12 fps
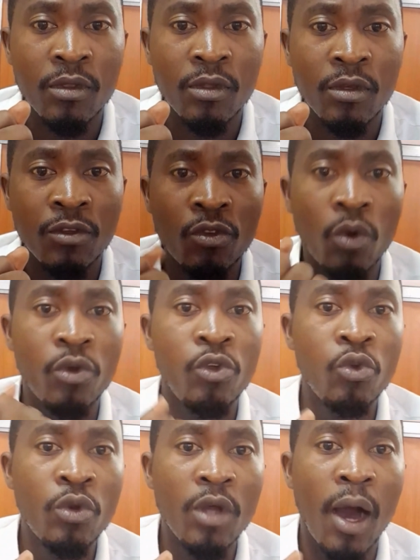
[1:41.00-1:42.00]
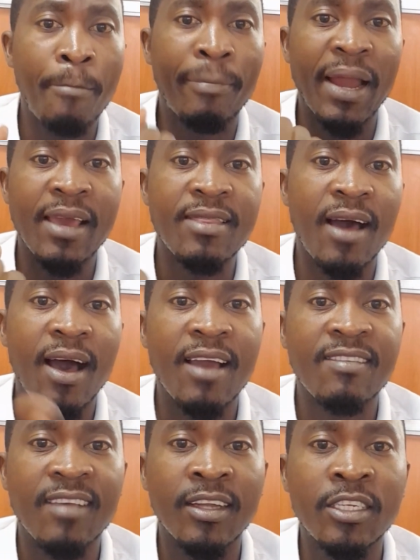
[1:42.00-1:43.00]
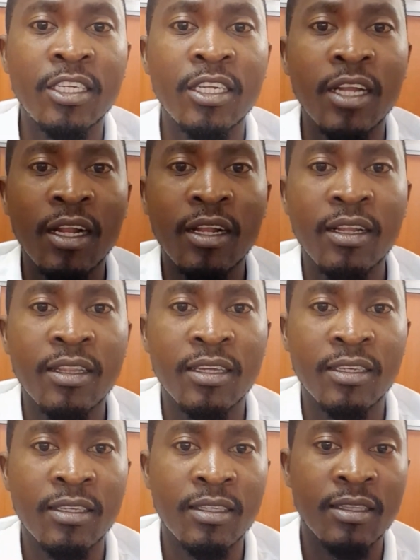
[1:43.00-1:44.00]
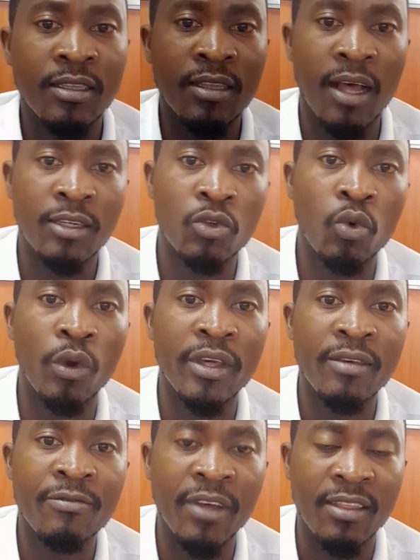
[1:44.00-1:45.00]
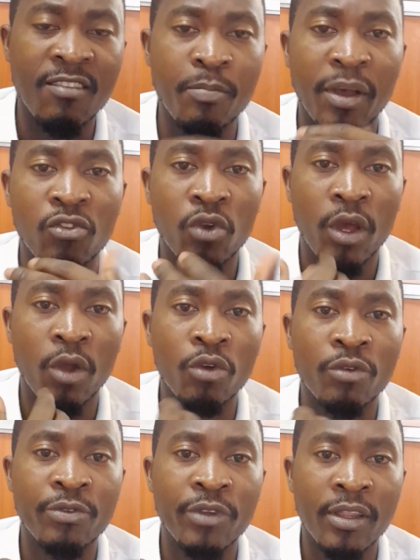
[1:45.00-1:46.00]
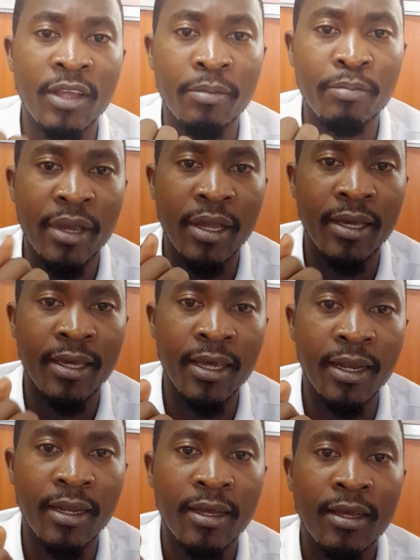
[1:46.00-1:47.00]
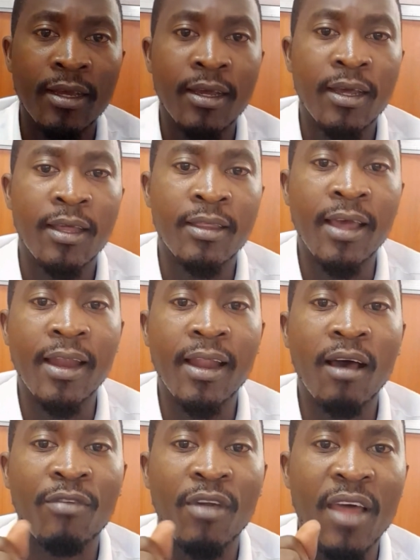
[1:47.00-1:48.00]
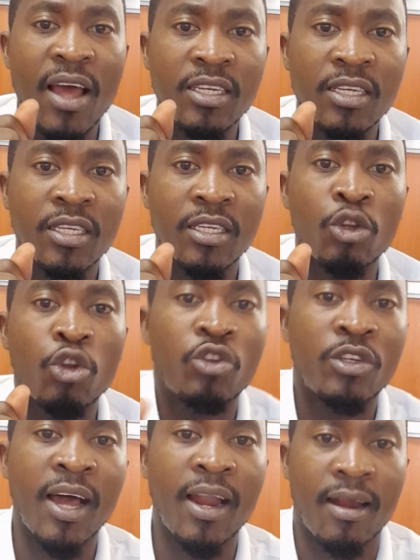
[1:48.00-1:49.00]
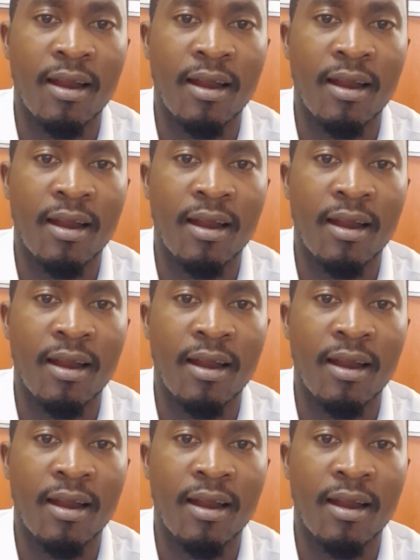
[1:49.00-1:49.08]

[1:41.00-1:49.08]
So you apply the ice until that cooling effect. This person cannot feel that pain again. Then after that, you're done.